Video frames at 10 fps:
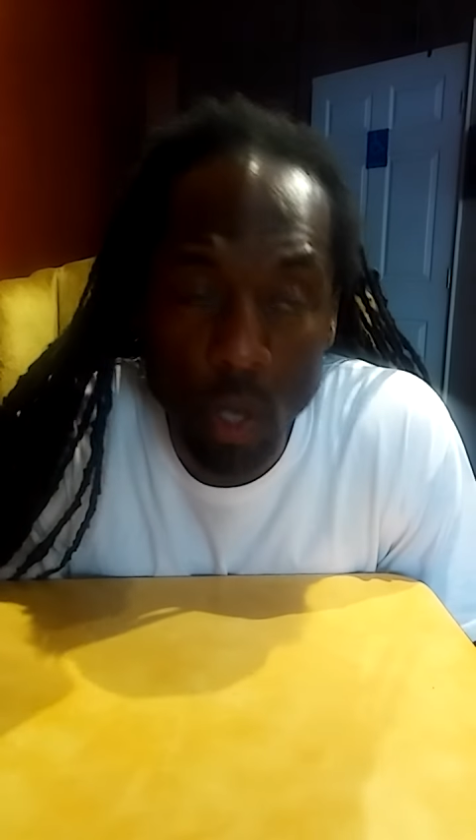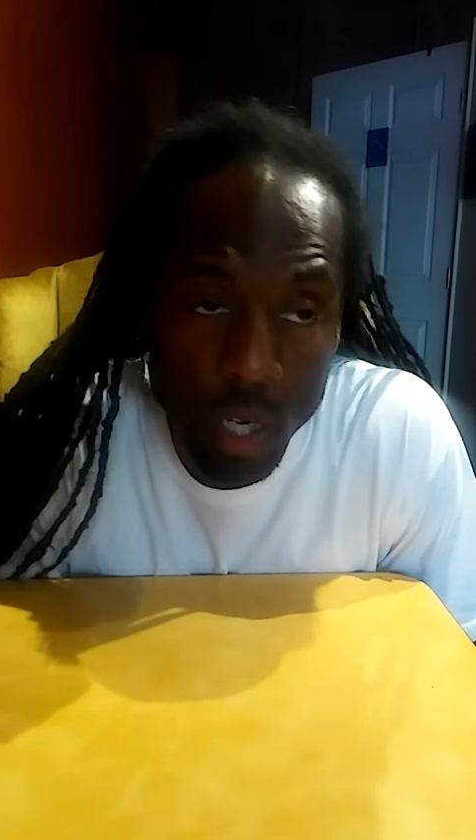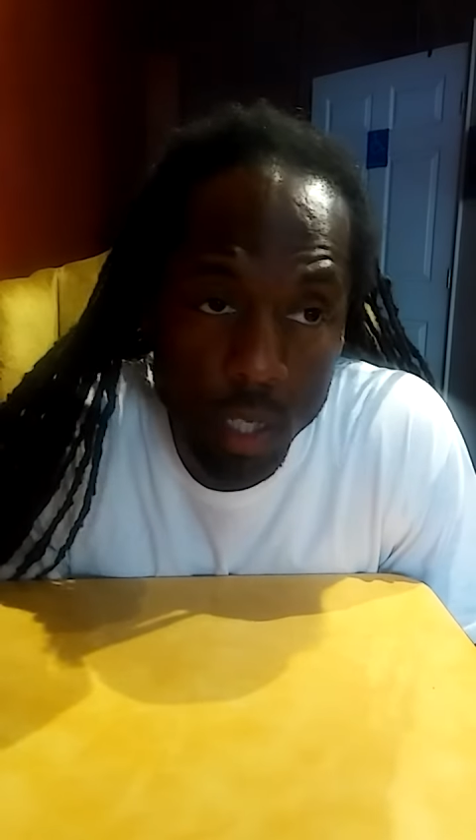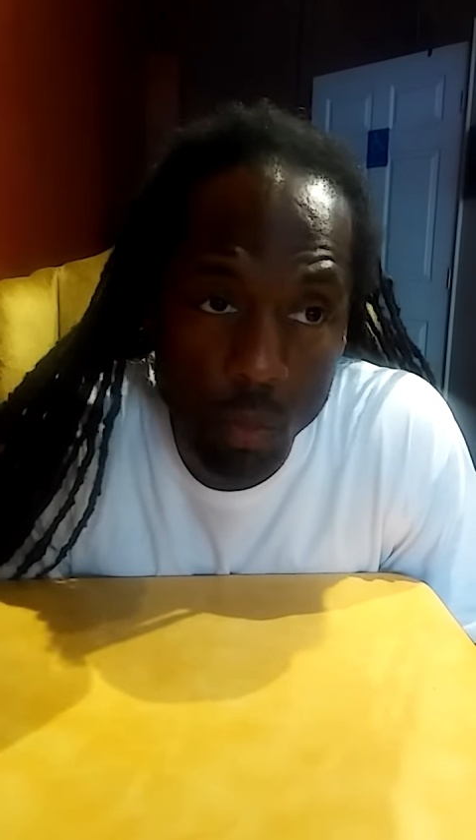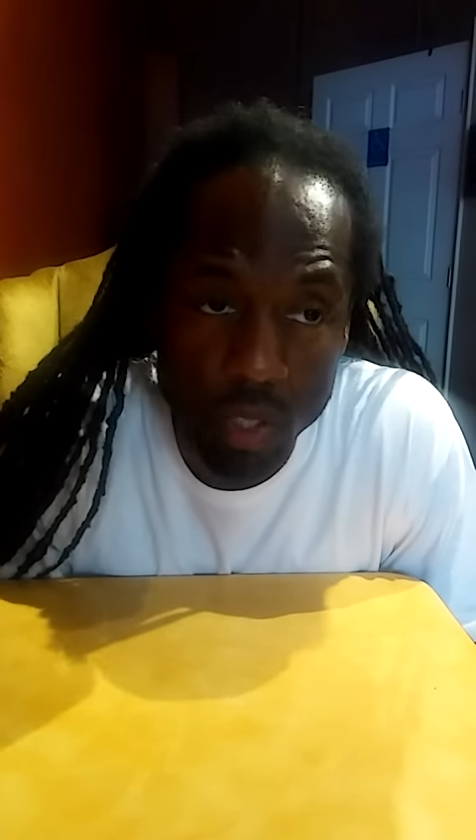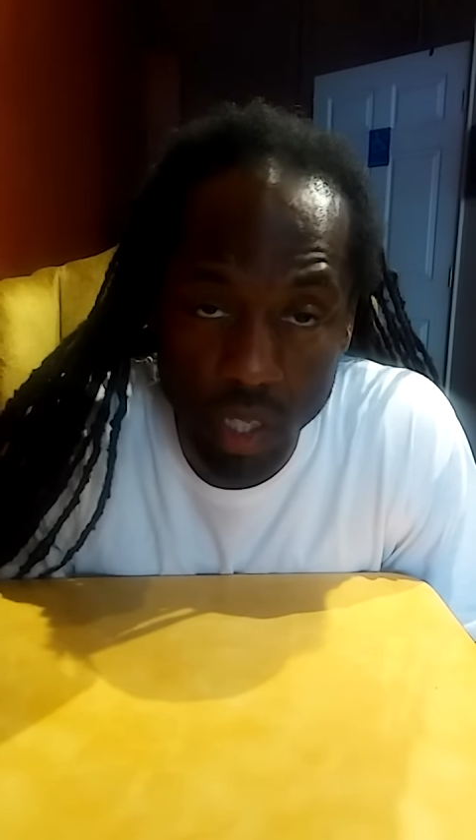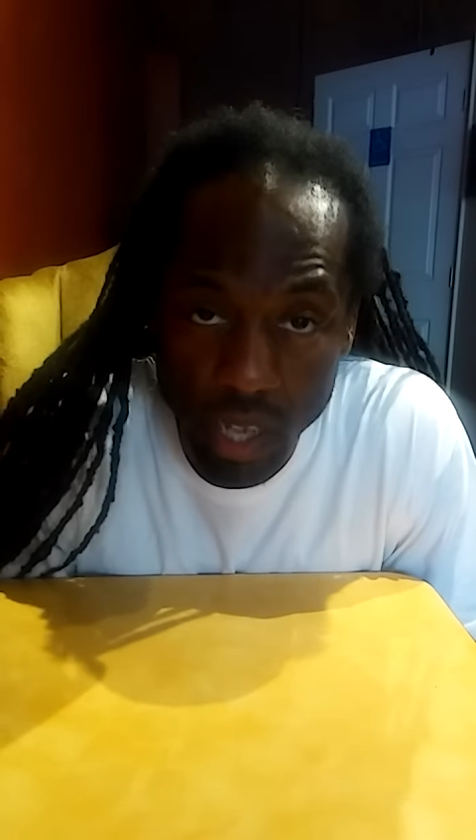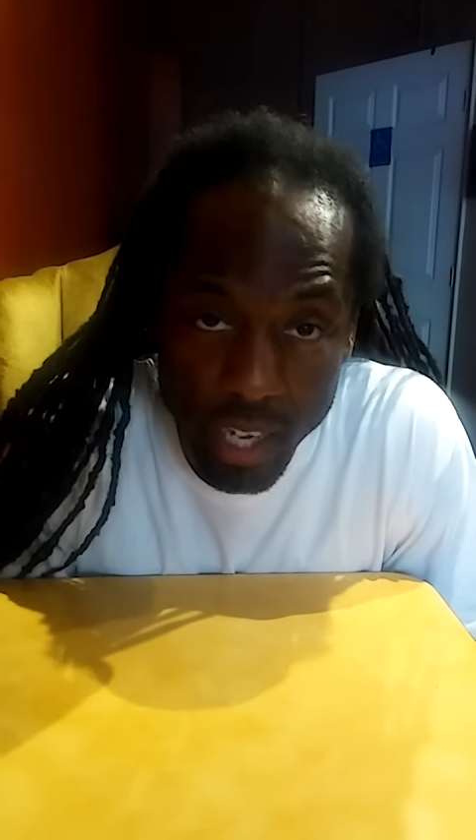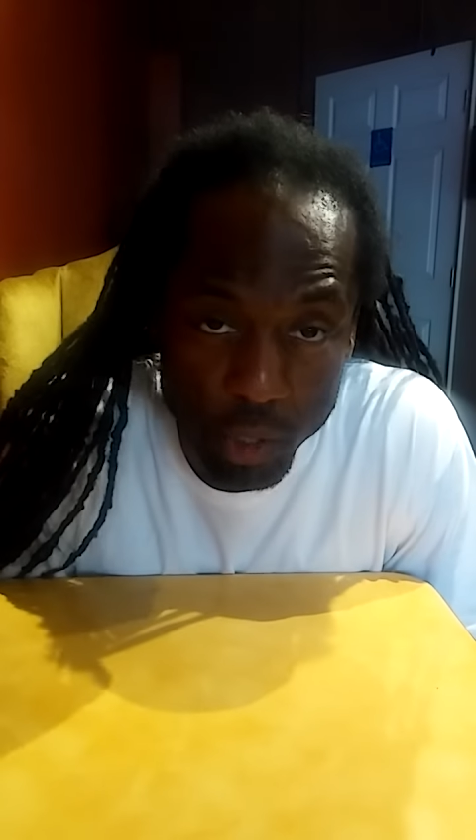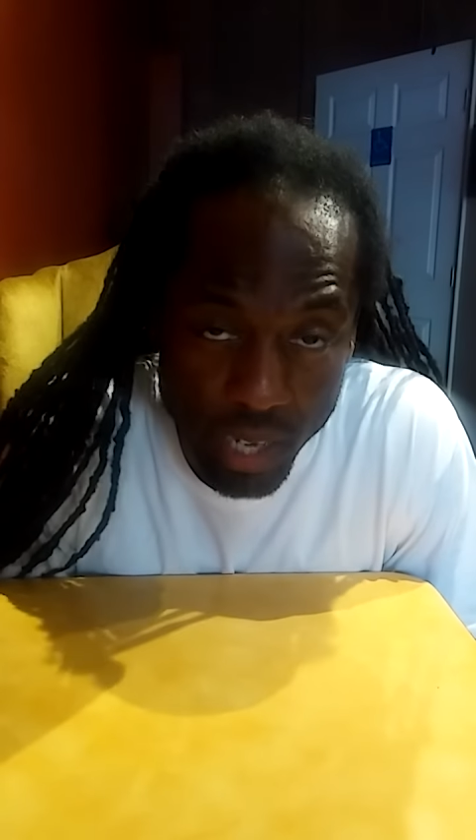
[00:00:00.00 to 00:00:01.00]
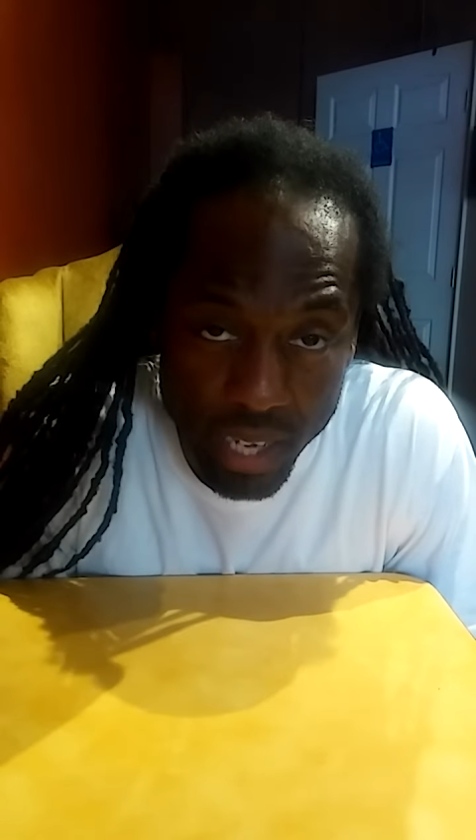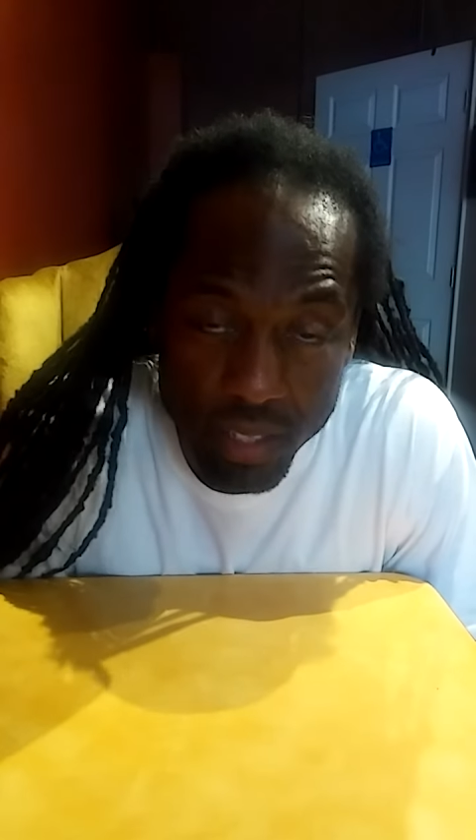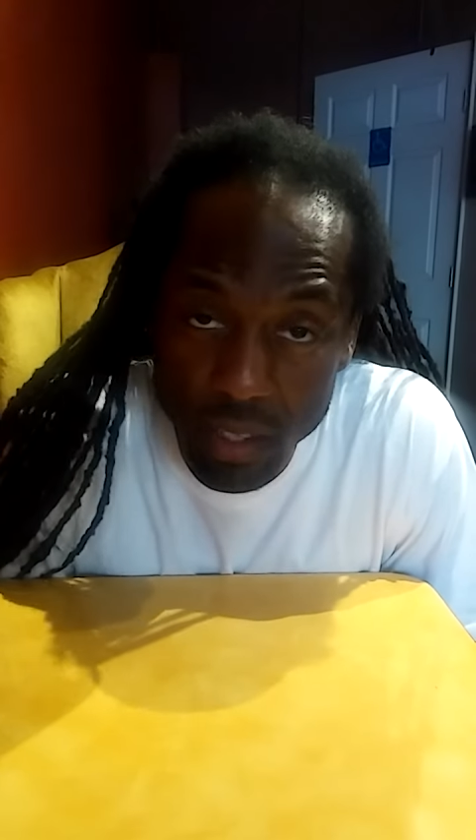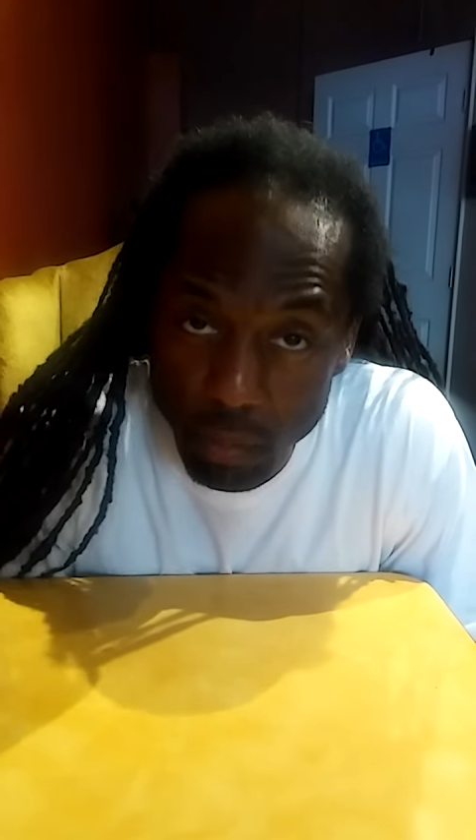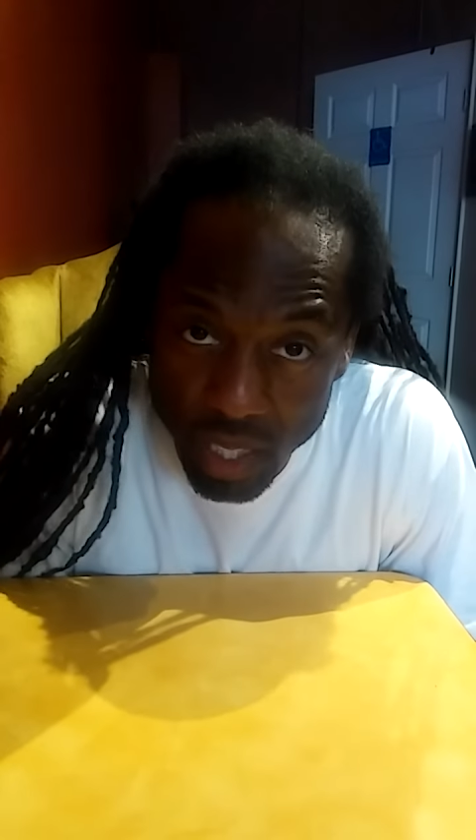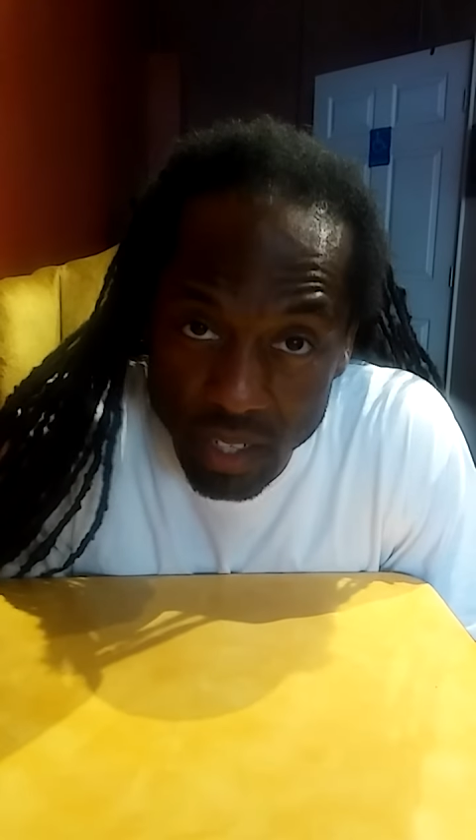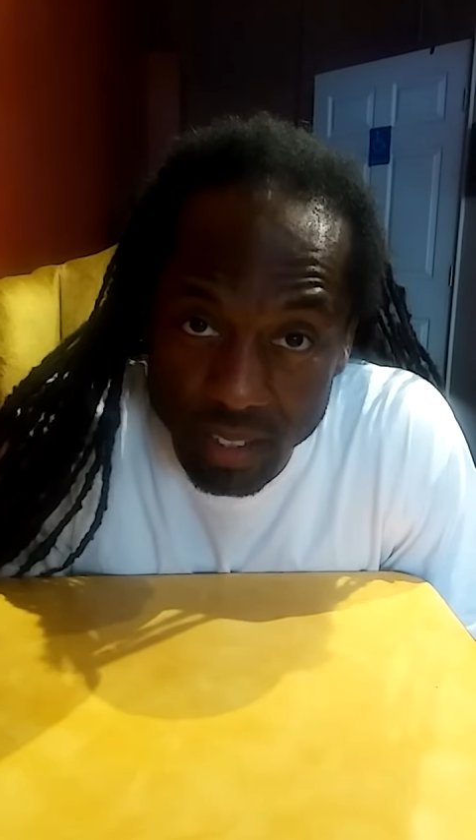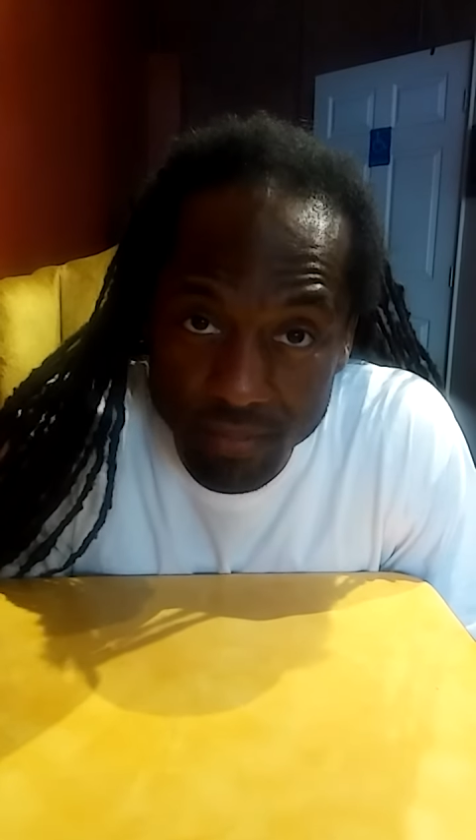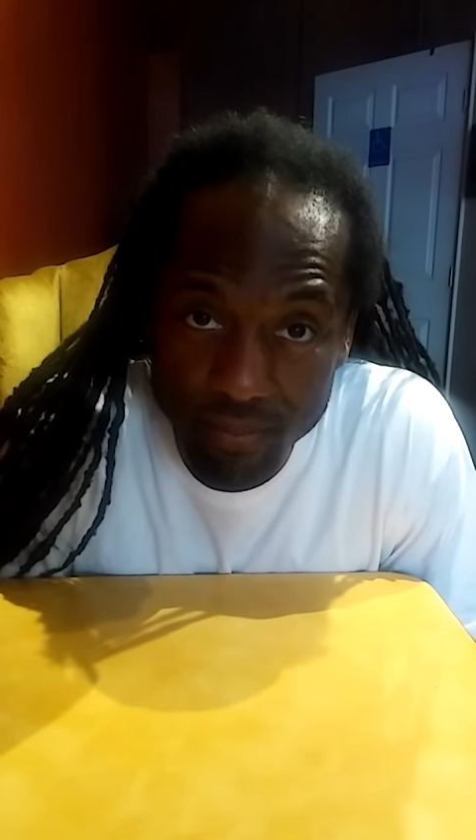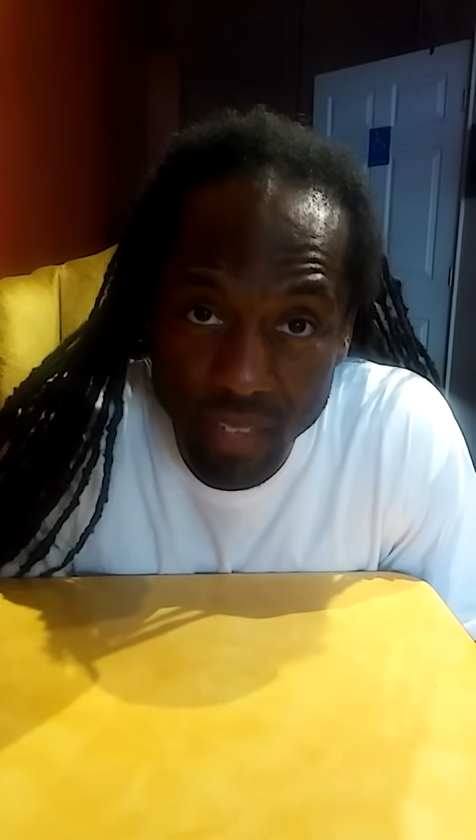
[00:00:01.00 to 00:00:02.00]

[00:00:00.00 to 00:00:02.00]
word was a contract in blood.